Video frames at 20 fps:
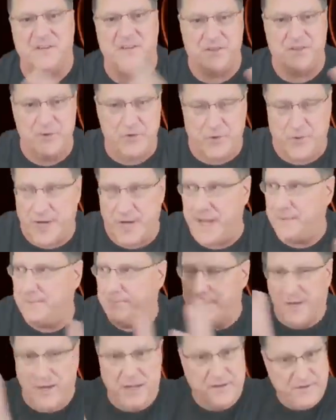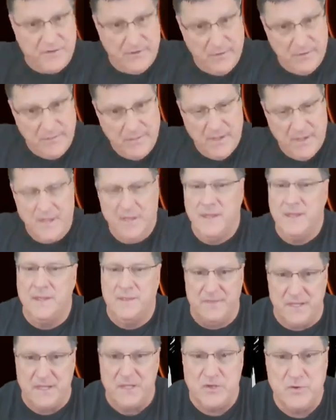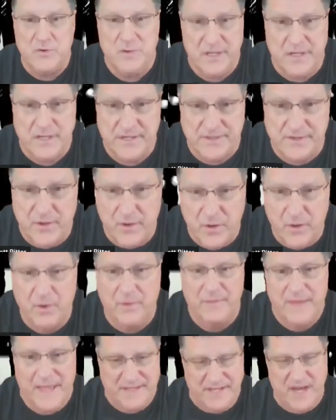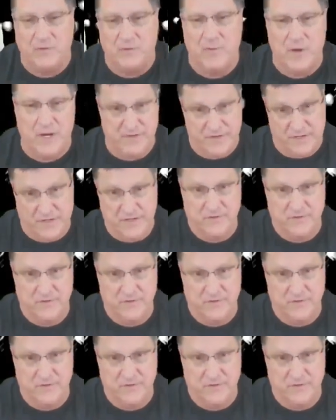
just Ukraine, but also the Union as a whole. And that's how Russia